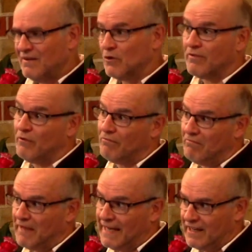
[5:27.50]
Or if they're
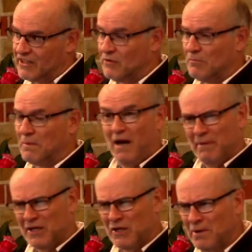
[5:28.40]
English, it would be, I
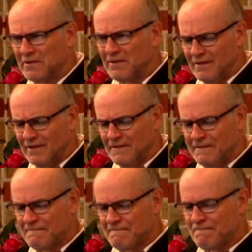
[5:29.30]
beg your pardon?
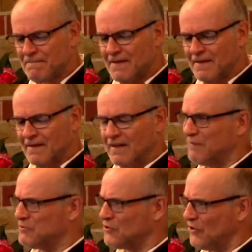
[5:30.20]

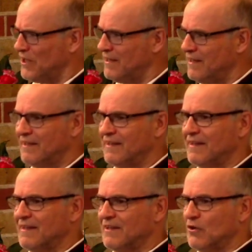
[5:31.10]
I'm sorry?
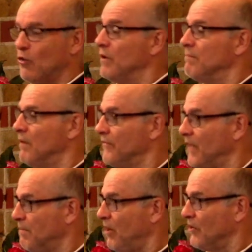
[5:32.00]
Or in modern
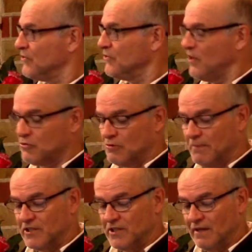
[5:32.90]
day parlance on social
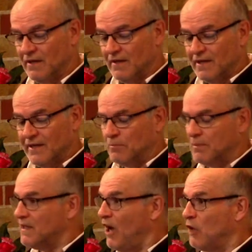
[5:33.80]
media, it would
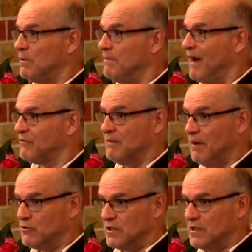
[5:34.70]
be open-mouthed
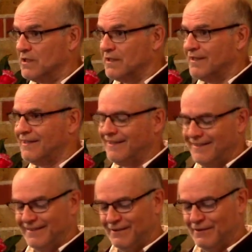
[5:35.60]
emoji.
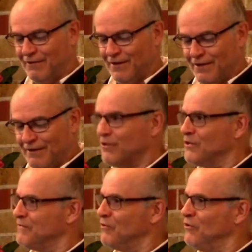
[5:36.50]
For
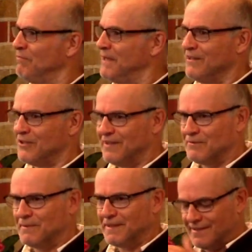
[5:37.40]
those of you who've been in the
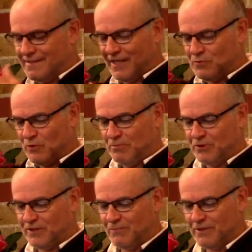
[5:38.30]
Teams meetings and that's what you
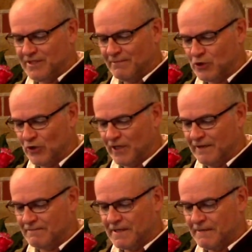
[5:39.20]
put in when something shocking
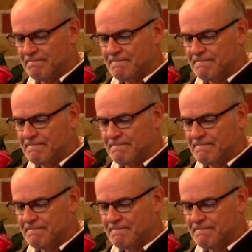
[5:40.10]
comes up.